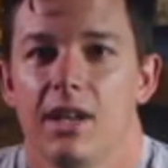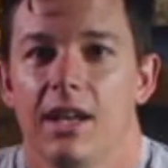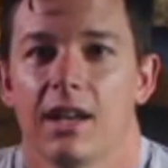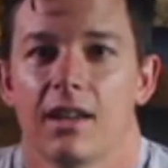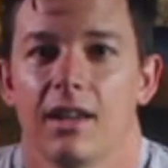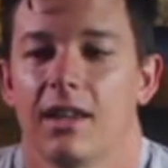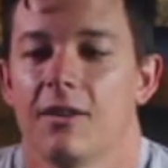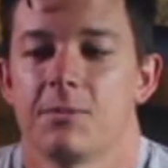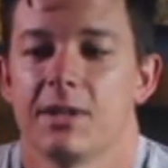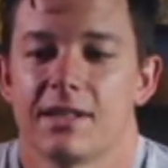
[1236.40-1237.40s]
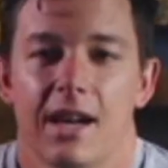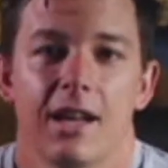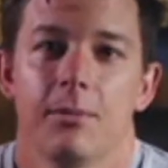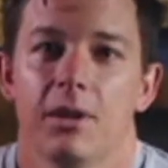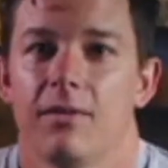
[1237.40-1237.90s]
it gives me a
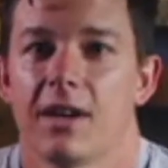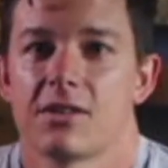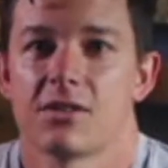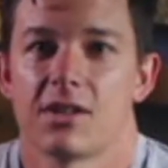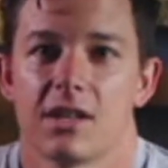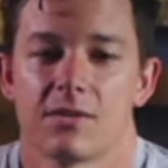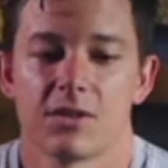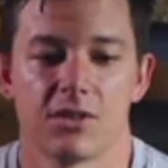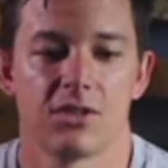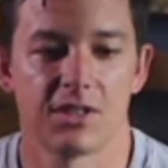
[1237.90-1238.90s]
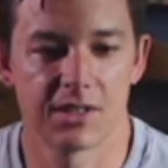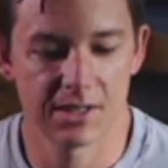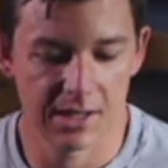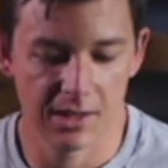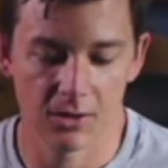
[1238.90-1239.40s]
tiny bit of exercise versus just
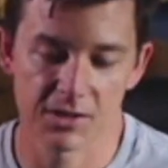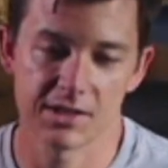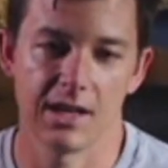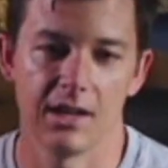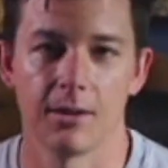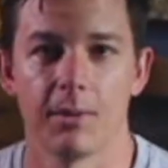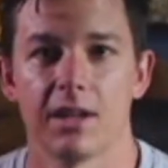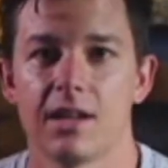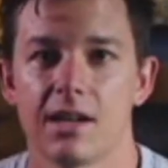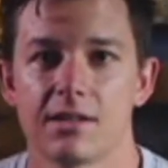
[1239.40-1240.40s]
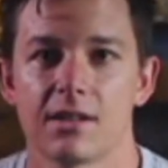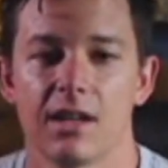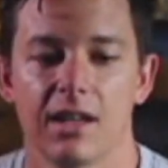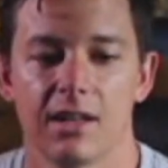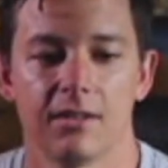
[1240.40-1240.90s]
sitting or standing at my desk
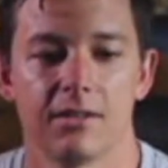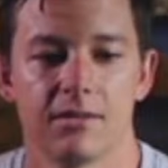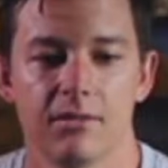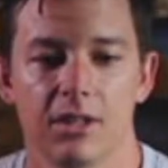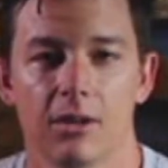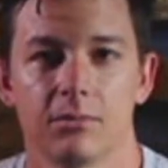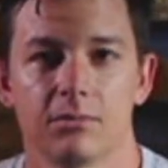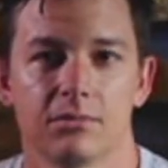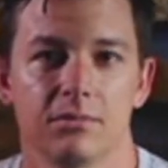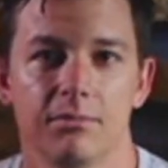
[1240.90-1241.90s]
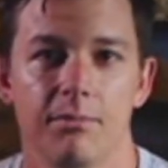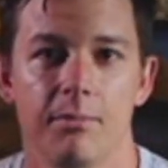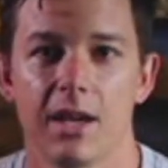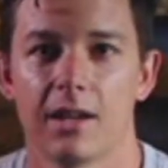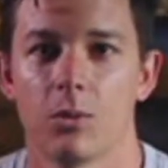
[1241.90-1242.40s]
and, you know,
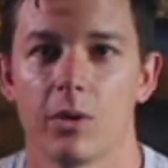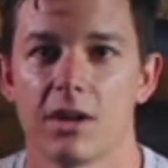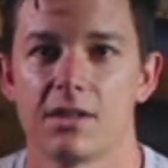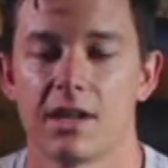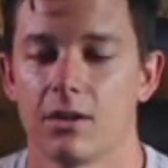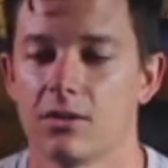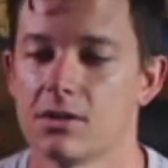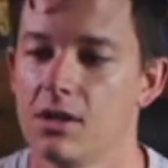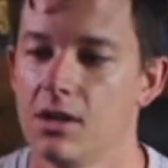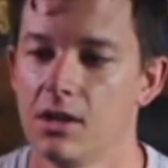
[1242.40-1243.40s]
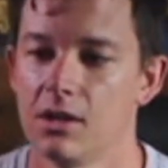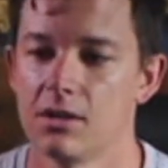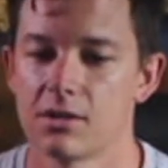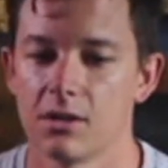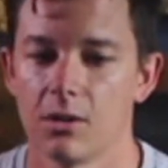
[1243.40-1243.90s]
making weird sounds.
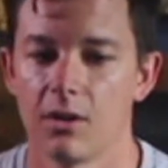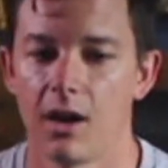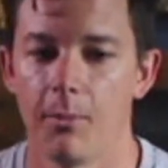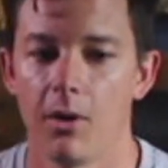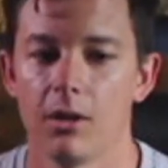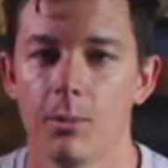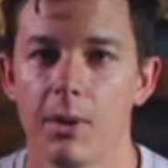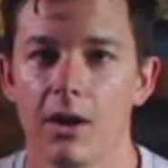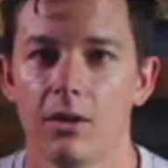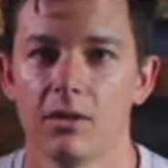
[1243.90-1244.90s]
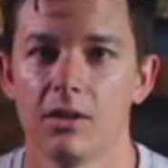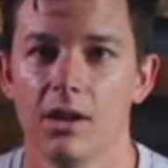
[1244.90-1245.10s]
So I'm all about